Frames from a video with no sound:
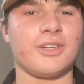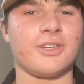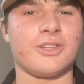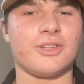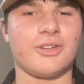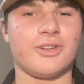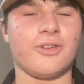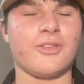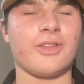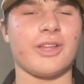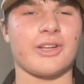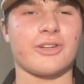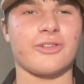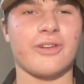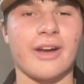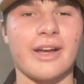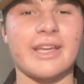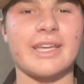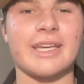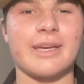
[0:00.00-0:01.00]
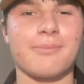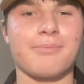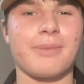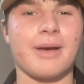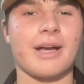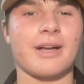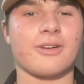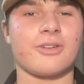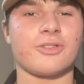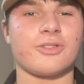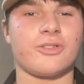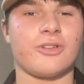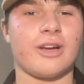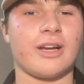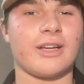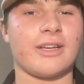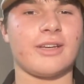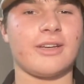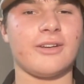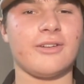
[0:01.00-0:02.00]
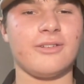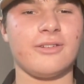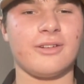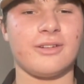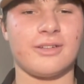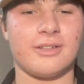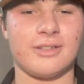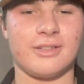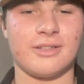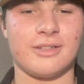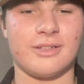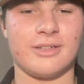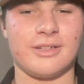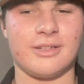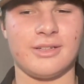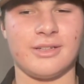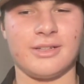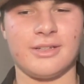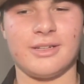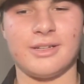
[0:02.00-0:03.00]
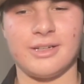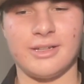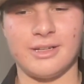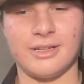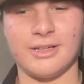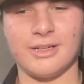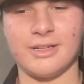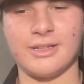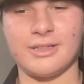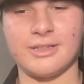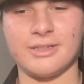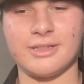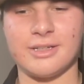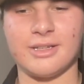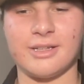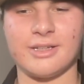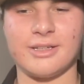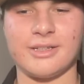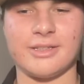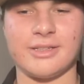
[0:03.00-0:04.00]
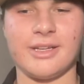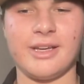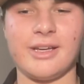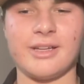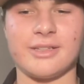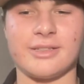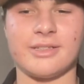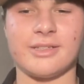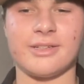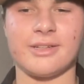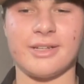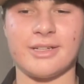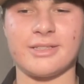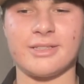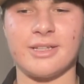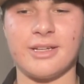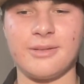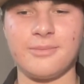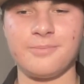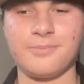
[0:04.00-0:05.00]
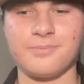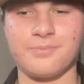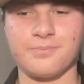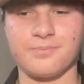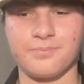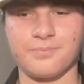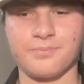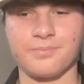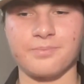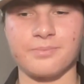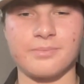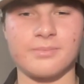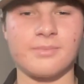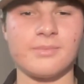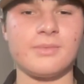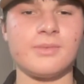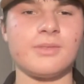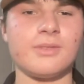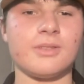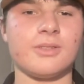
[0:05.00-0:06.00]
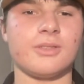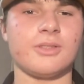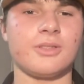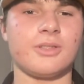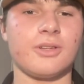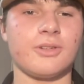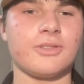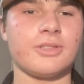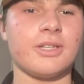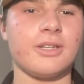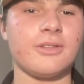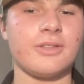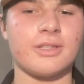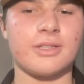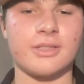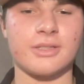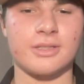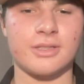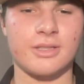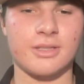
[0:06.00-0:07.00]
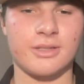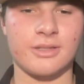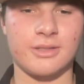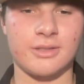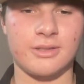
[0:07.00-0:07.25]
they try and get back on track here. And, until next time. Go Celtics.